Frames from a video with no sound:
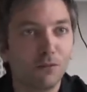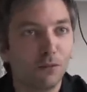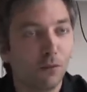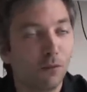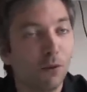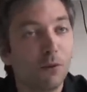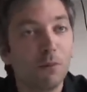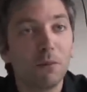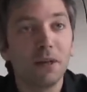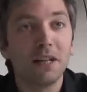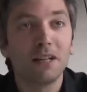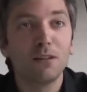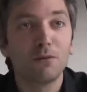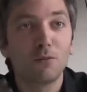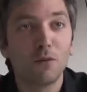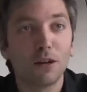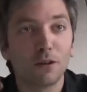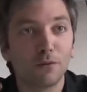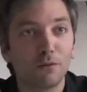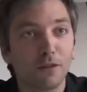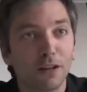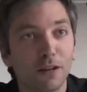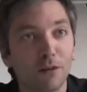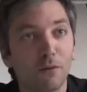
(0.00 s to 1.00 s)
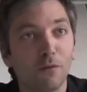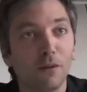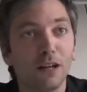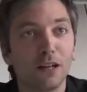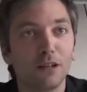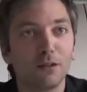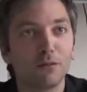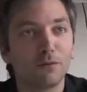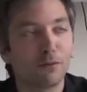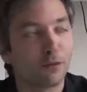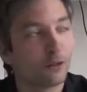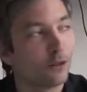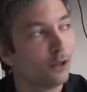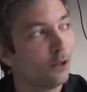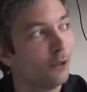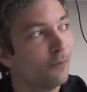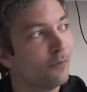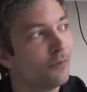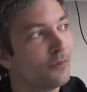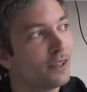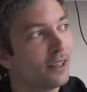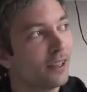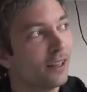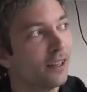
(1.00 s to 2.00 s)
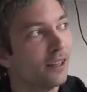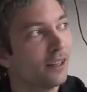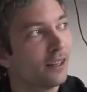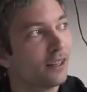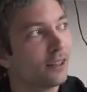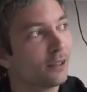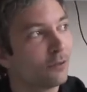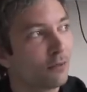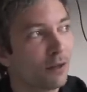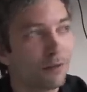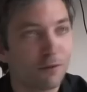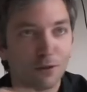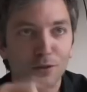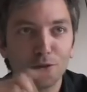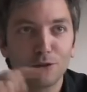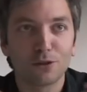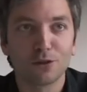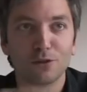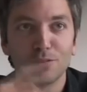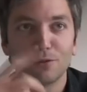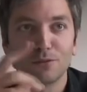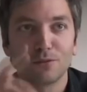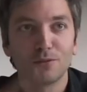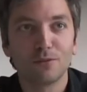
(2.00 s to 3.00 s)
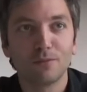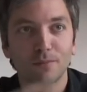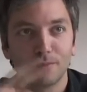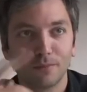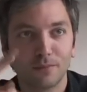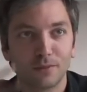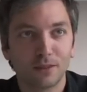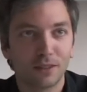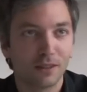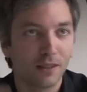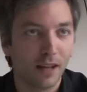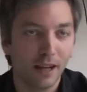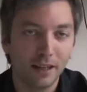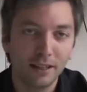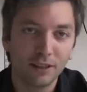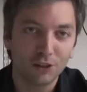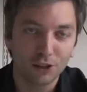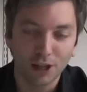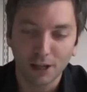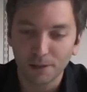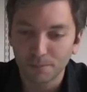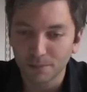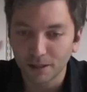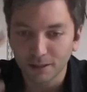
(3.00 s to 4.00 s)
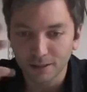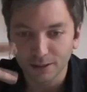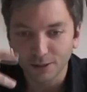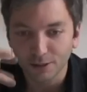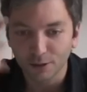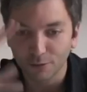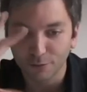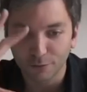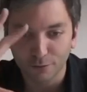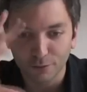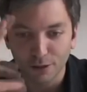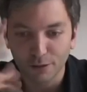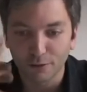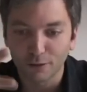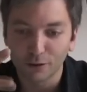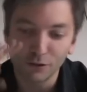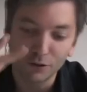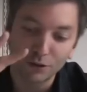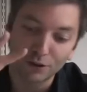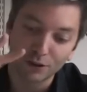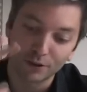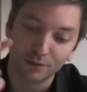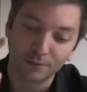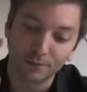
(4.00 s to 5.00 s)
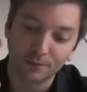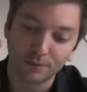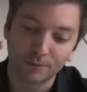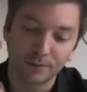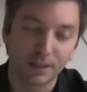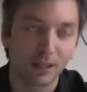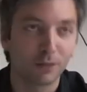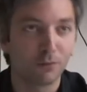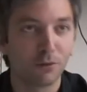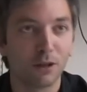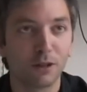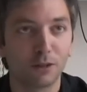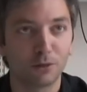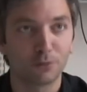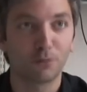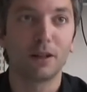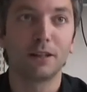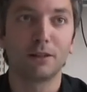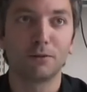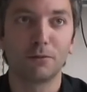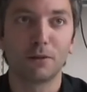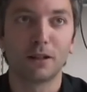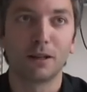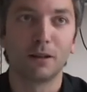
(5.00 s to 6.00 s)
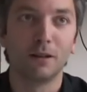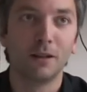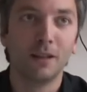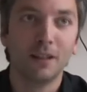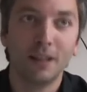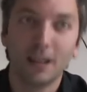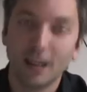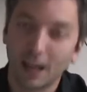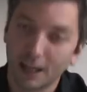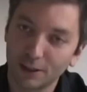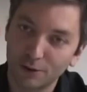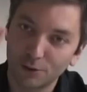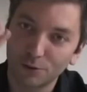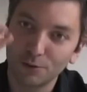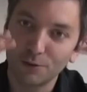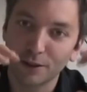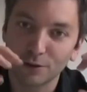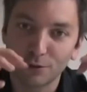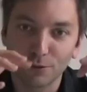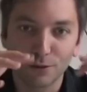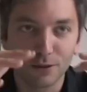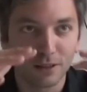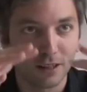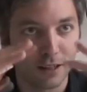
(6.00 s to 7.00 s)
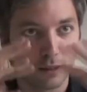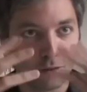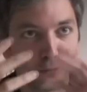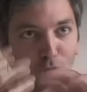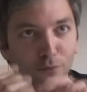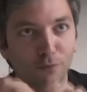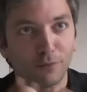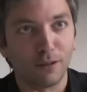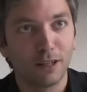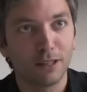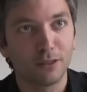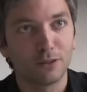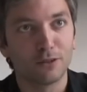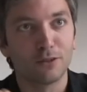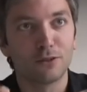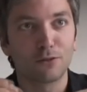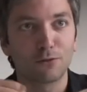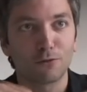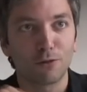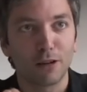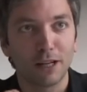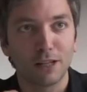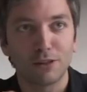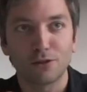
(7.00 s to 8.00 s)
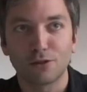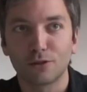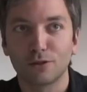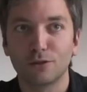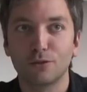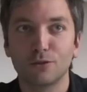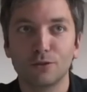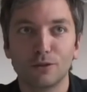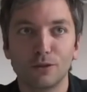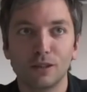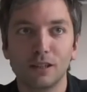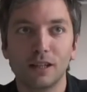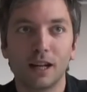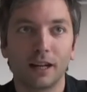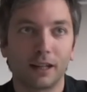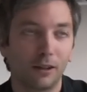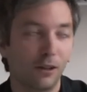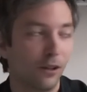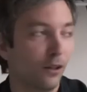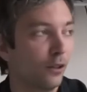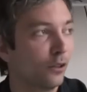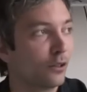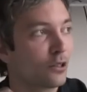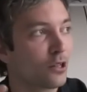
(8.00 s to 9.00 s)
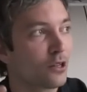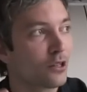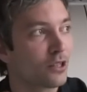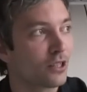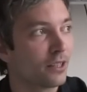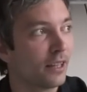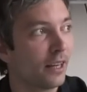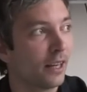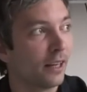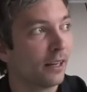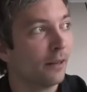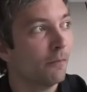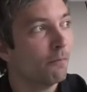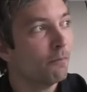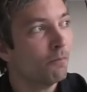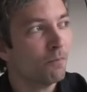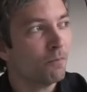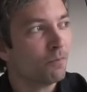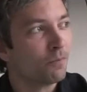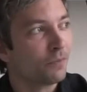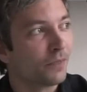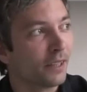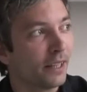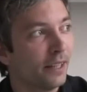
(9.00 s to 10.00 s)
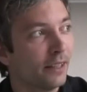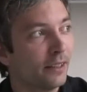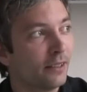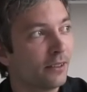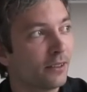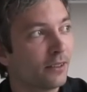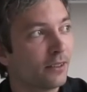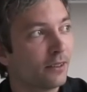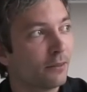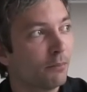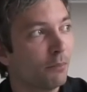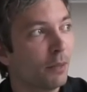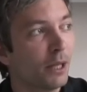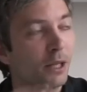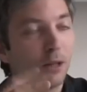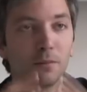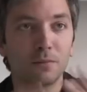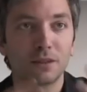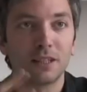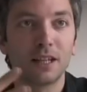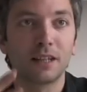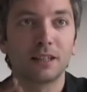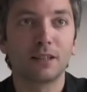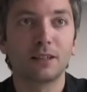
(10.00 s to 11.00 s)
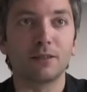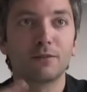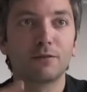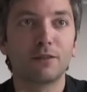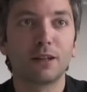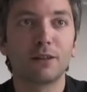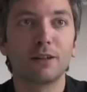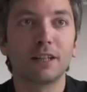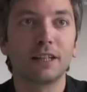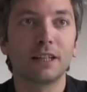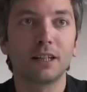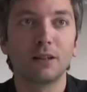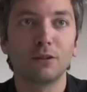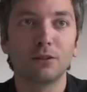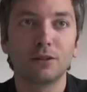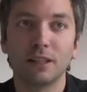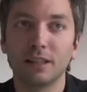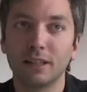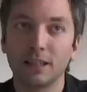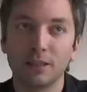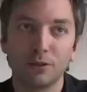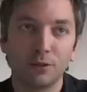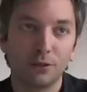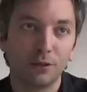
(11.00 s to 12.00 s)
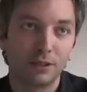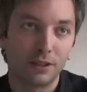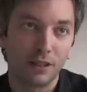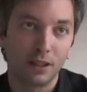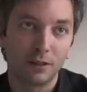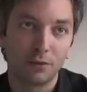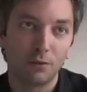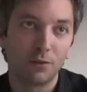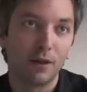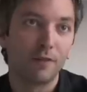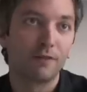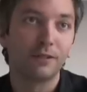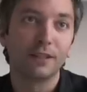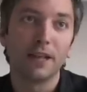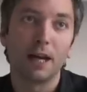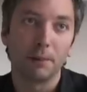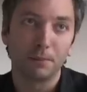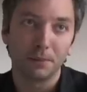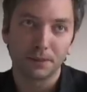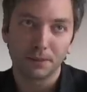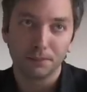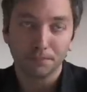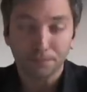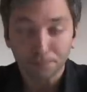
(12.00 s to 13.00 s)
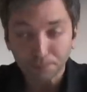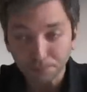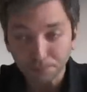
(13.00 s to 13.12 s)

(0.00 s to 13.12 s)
We made it work very well for revolution. Any shape that is of revolution, that works quite well. As soon as you start to flatten, stretch, or do like other thing, it becomes like very chaotic, and you start to have gaps.